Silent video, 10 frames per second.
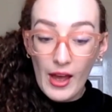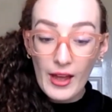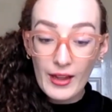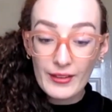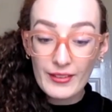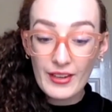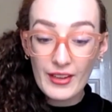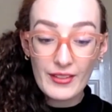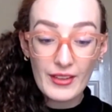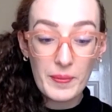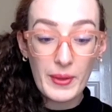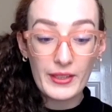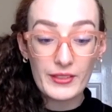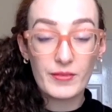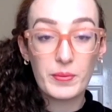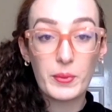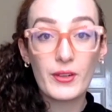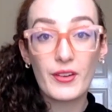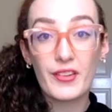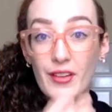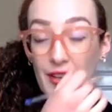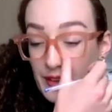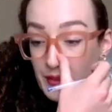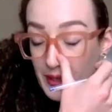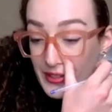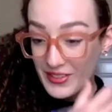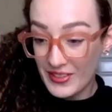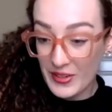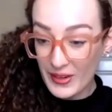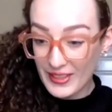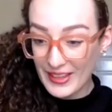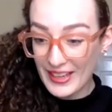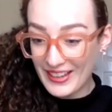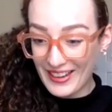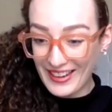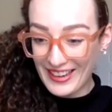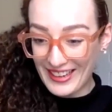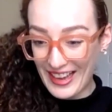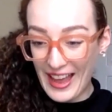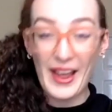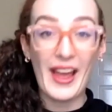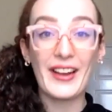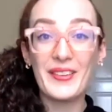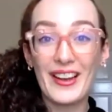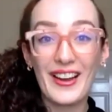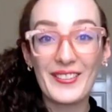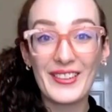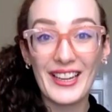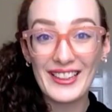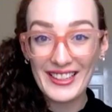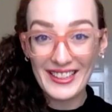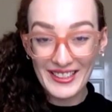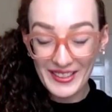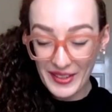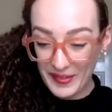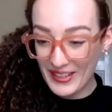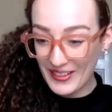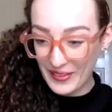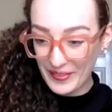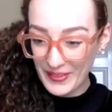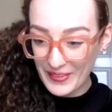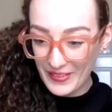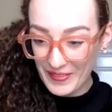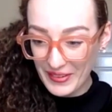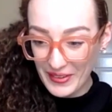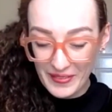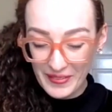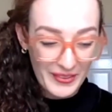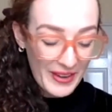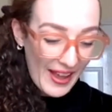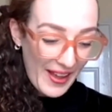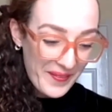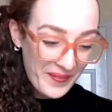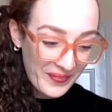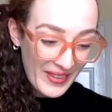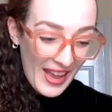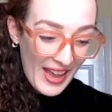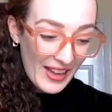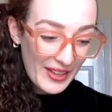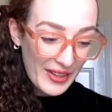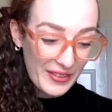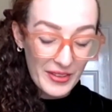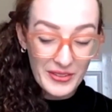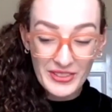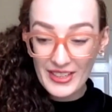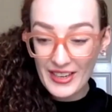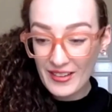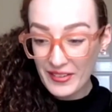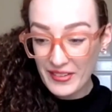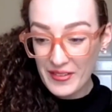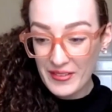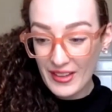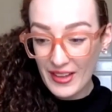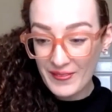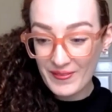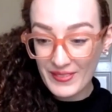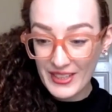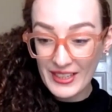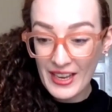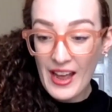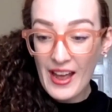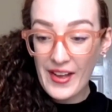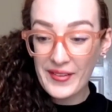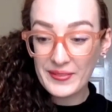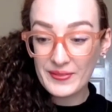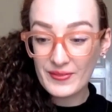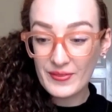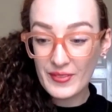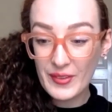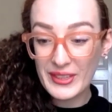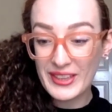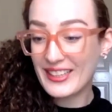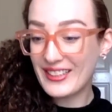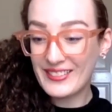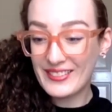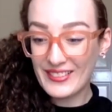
and the impact of borders on the situation too. I think anyway, I will let the speakers speak for themselves soon. And so Roisin Costello will then be with the